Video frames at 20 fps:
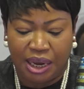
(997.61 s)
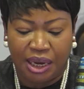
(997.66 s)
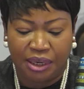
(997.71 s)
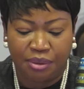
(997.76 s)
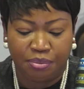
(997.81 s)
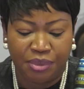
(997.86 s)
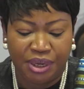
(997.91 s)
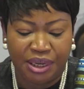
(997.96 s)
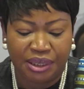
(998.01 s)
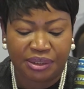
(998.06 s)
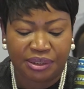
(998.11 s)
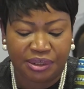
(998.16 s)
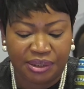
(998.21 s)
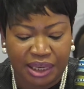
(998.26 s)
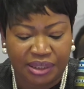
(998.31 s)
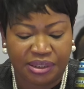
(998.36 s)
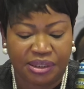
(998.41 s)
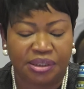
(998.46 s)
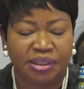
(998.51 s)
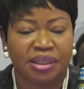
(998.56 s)
and makes
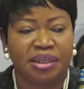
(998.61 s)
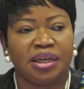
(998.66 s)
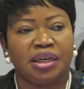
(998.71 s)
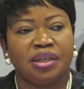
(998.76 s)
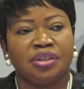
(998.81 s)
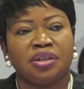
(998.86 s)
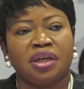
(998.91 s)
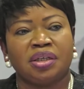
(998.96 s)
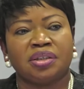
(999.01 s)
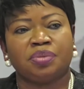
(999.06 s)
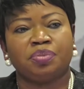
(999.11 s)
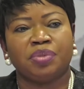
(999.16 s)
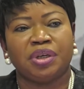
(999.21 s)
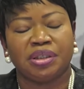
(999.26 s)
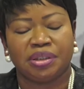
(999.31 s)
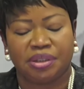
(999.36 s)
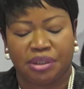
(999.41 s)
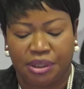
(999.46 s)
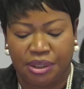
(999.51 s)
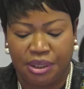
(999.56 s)
necessary
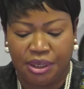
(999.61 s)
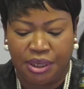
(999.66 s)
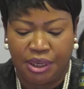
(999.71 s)
adjustment